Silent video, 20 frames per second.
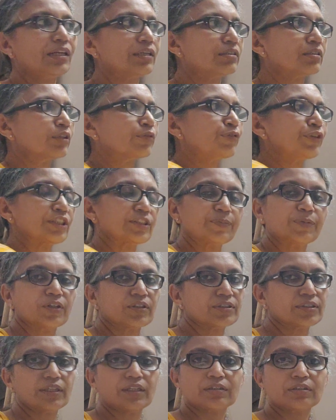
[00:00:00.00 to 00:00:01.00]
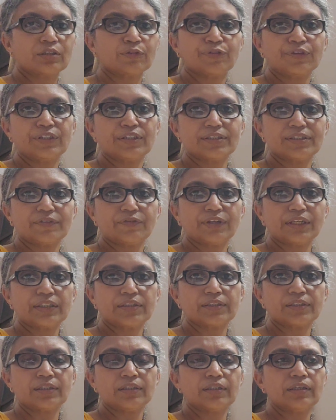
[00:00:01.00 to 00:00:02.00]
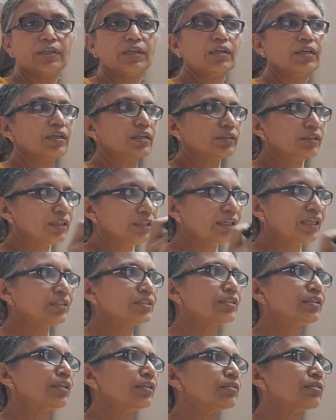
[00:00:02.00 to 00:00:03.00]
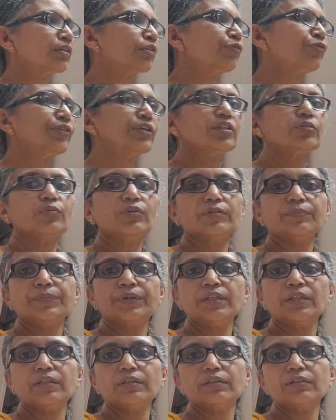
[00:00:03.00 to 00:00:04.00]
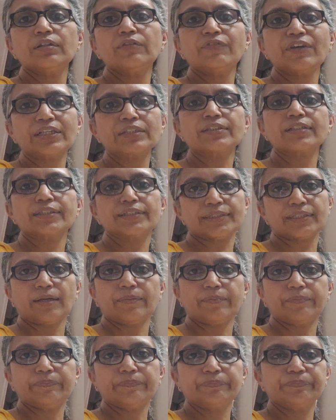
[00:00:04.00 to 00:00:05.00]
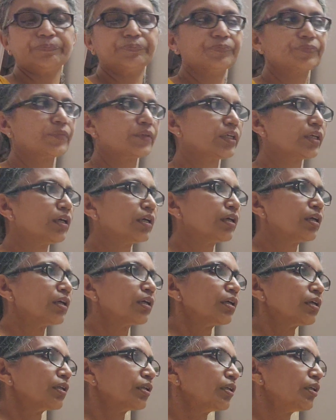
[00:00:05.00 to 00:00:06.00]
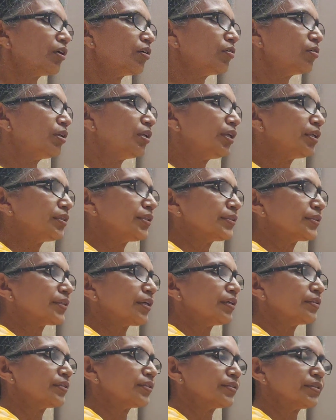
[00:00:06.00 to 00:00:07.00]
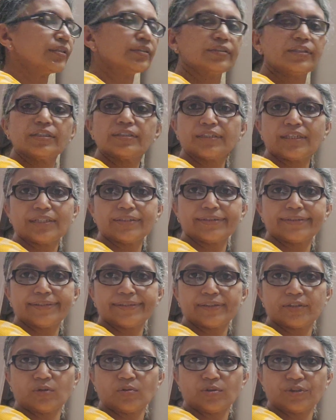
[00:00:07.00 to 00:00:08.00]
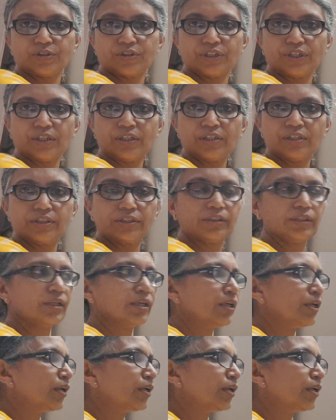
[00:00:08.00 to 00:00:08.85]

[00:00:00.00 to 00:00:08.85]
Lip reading: electric fields, because electric field is a vector. The net electric field will be the vector sum. Now let us consider this as the source charge.